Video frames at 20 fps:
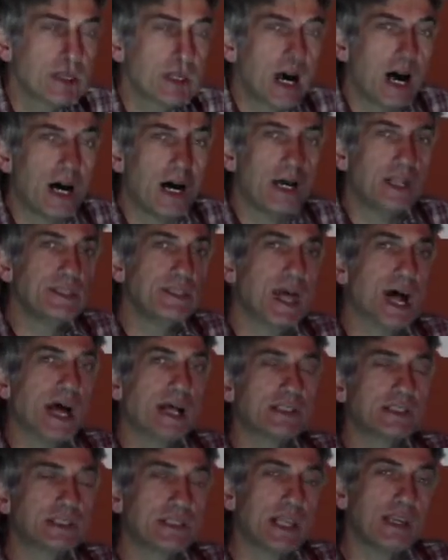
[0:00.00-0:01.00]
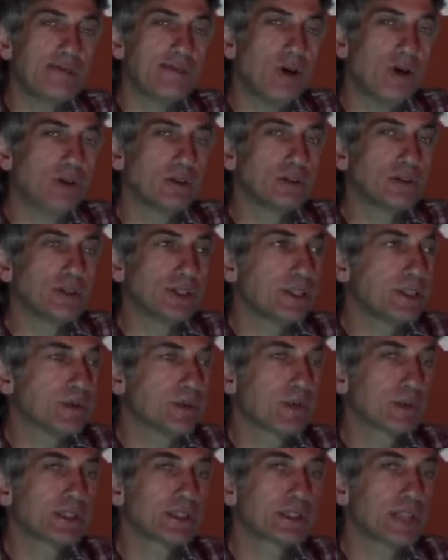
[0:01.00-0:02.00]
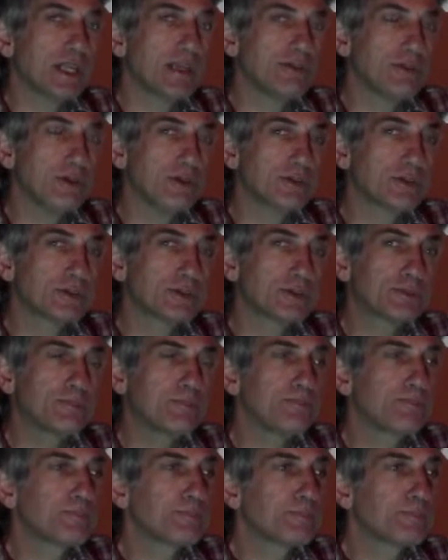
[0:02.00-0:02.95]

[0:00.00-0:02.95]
non-slaveholders than there were slaveholders.